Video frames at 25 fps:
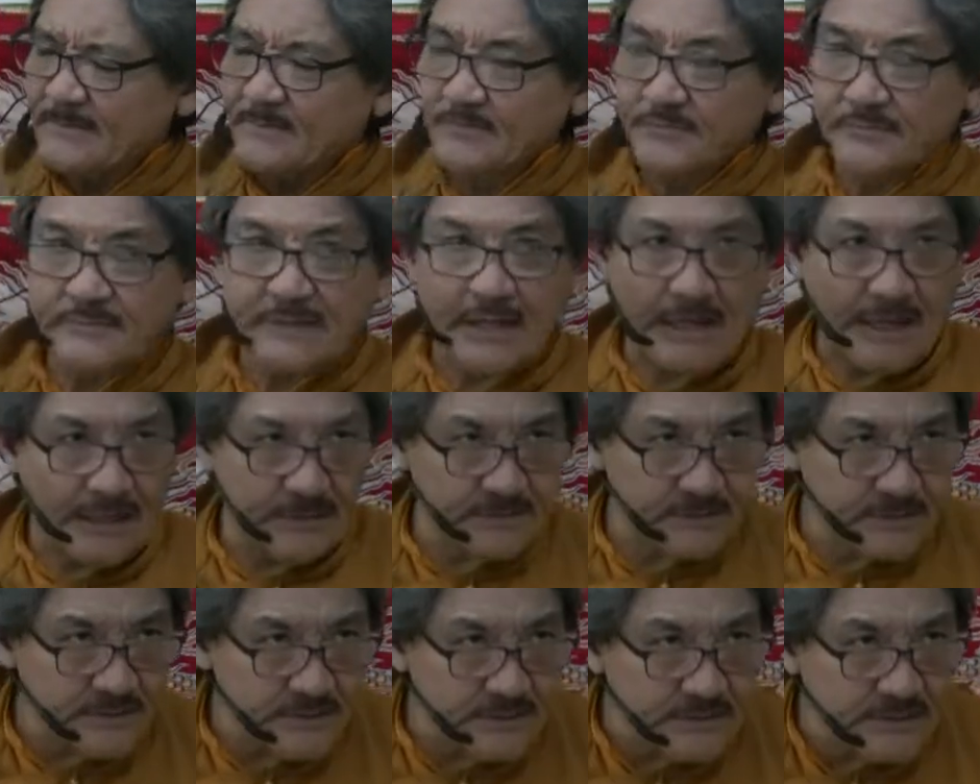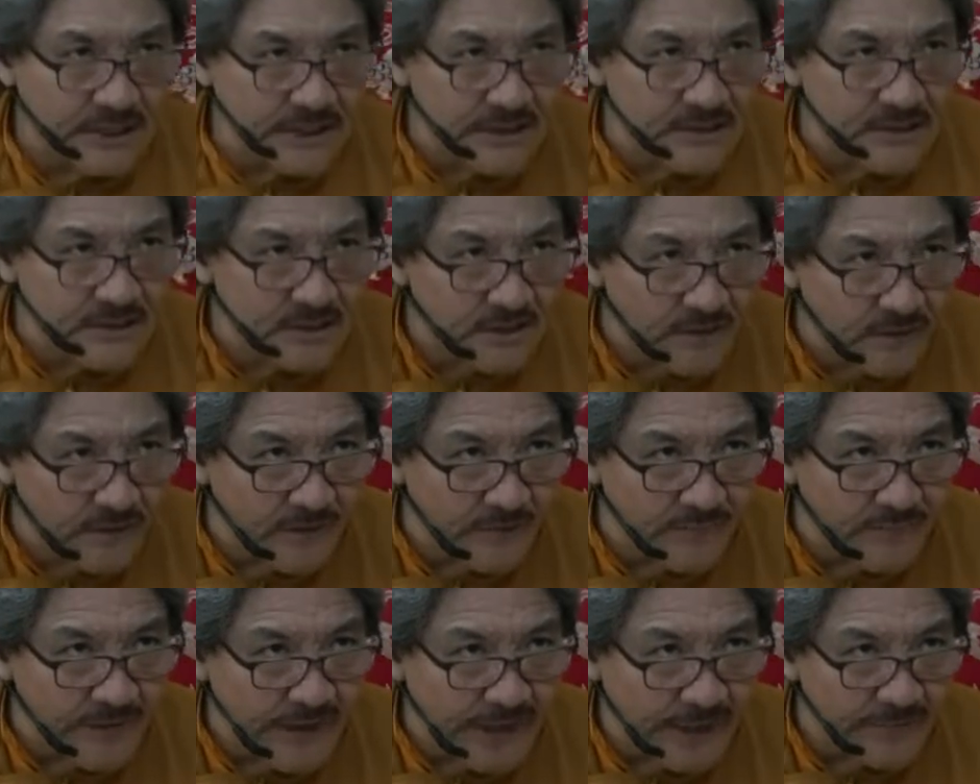the understanding
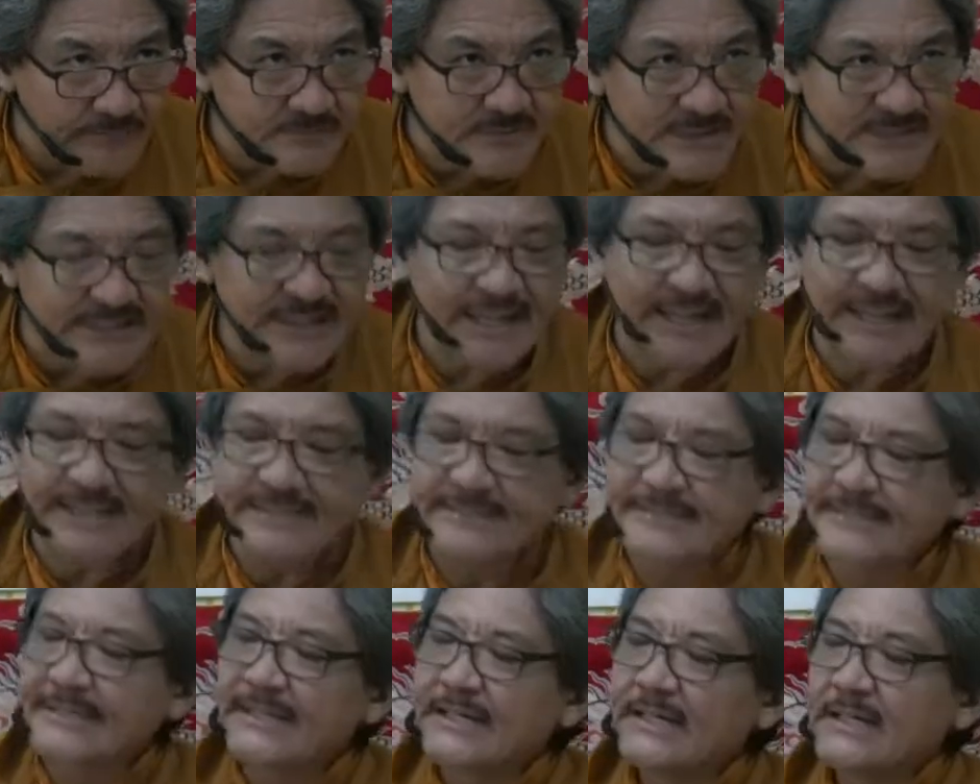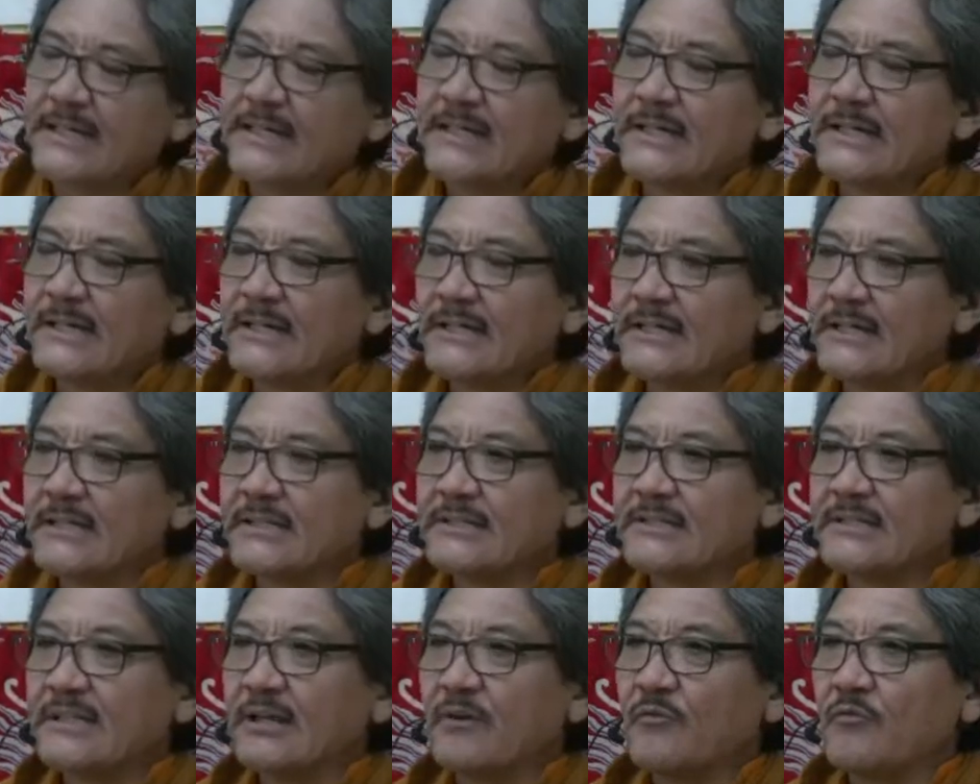of emptiness
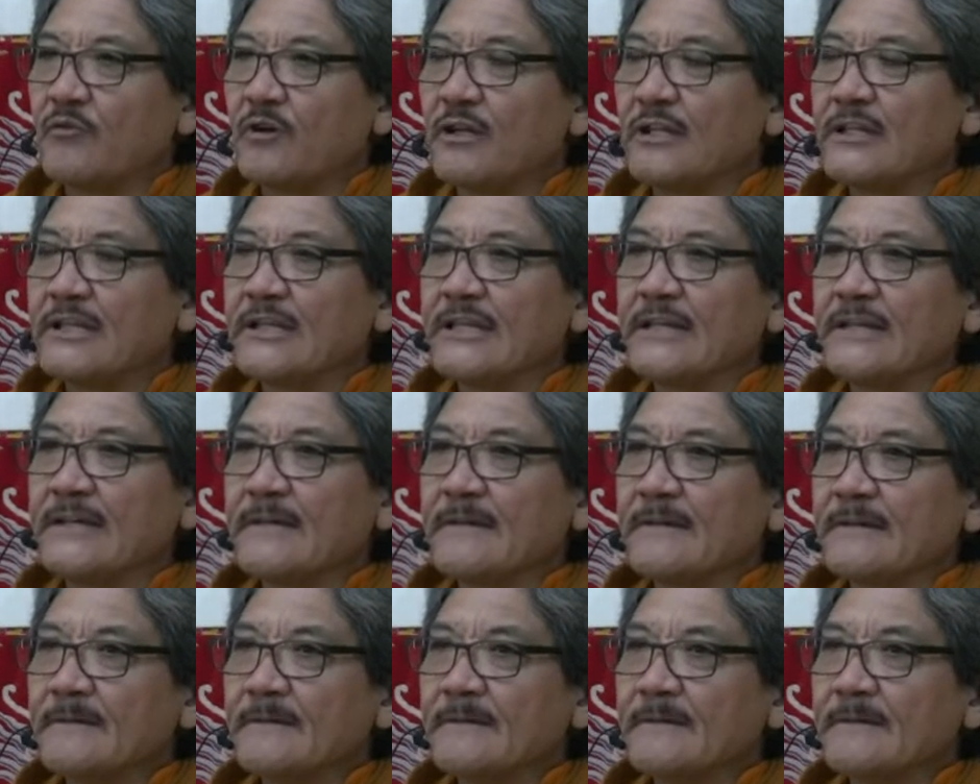is the only